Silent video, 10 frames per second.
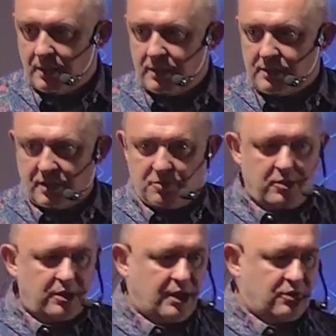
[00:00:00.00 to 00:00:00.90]

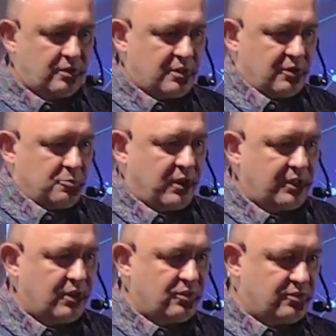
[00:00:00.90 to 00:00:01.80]

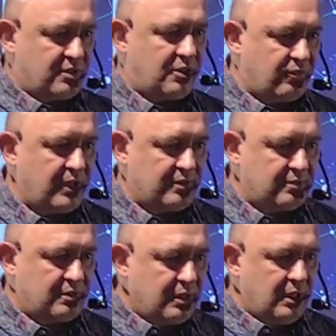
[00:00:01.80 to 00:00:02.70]
transportation
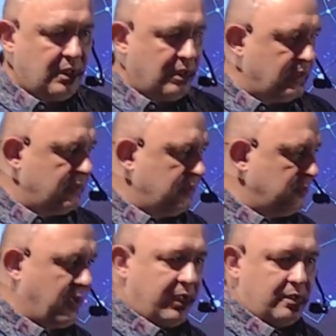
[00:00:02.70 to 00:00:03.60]
service,
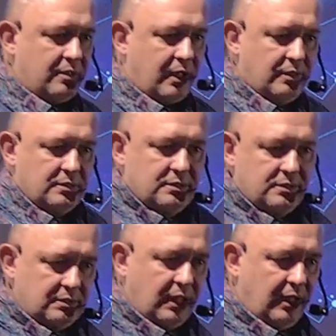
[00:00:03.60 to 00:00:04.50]
make nice
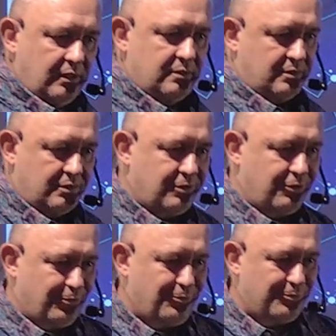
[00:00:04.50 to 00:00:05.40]
seats, you
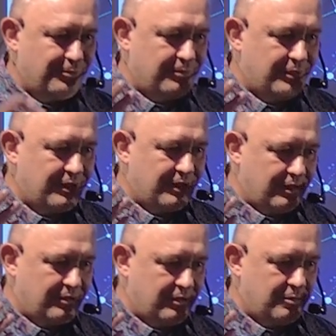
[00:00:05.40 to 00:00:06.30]
know,
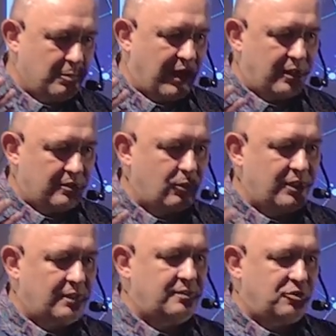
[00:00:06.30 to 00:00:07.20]
make it so it
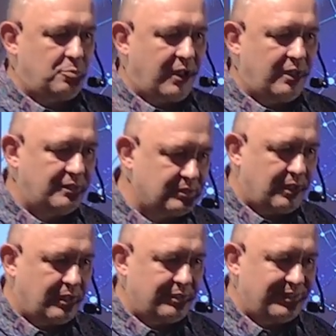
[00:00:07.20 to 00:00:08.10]
doesn't smell
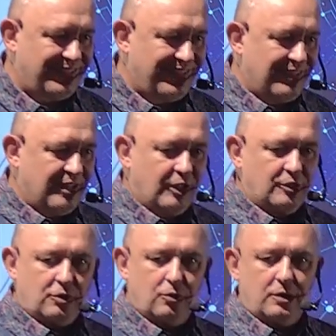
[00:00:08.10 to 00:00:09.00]
inside.
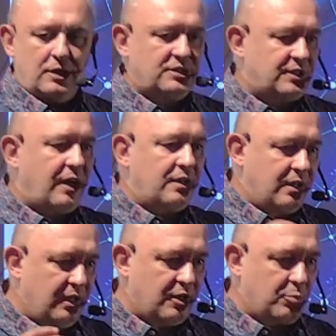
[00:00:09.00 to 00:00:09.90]
So start
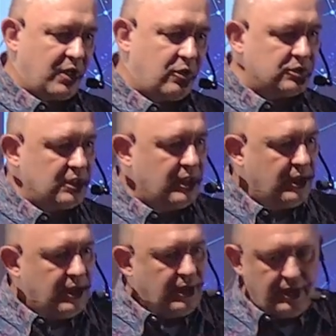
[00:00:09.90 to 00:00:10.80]
here, because
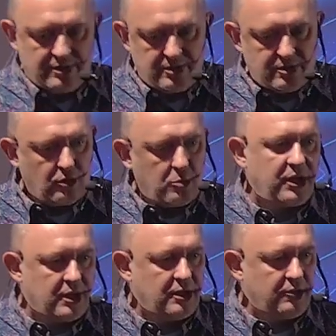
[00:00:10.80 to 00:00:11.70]
it's
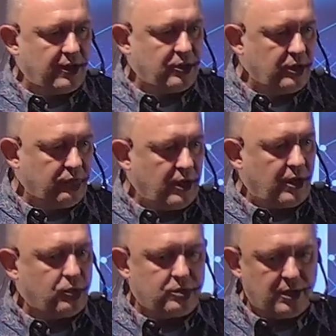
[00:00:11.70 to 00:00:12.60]
completely different if you are
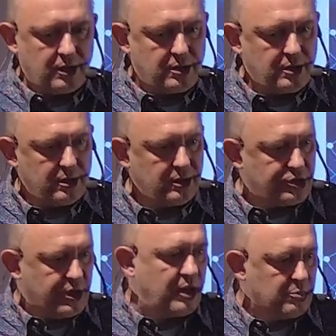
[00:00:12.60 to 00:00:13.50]
using
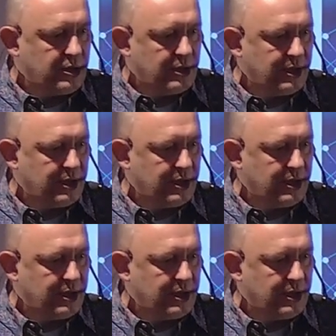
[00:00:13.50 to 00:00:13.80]
tram